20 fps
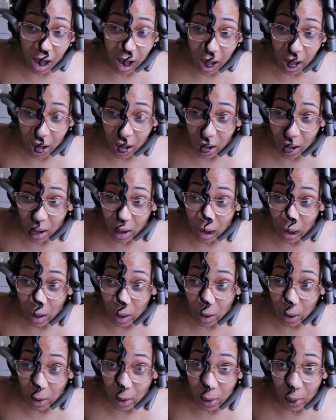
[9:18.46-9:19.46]

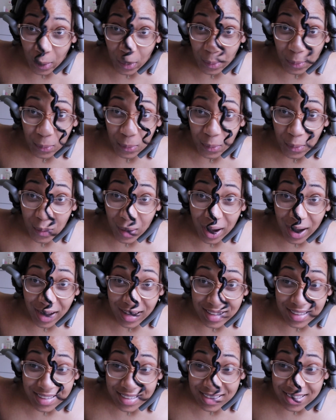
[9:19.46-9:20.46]
oh
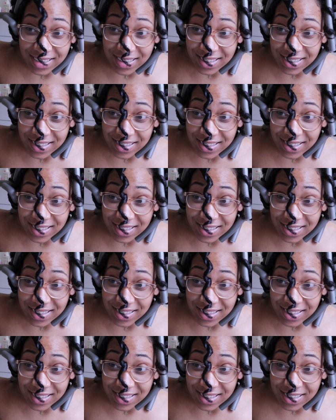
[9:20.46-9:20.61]
what